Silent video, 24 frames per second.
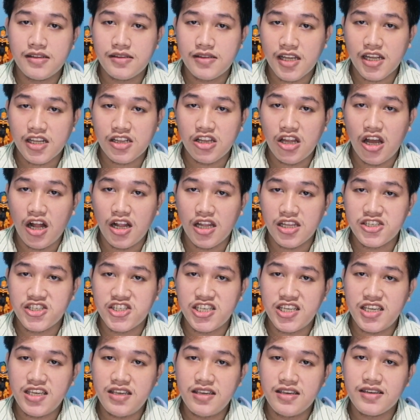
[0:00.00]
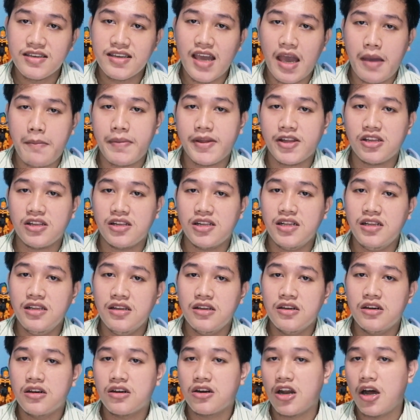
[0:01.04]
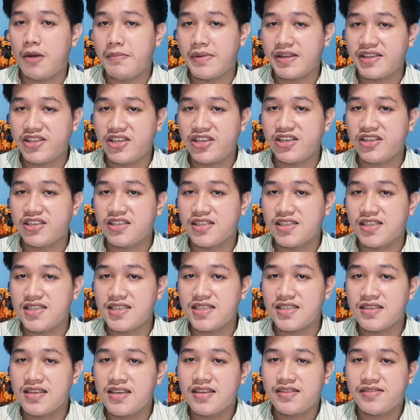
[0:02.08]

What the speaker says: technology, capital, raw materials,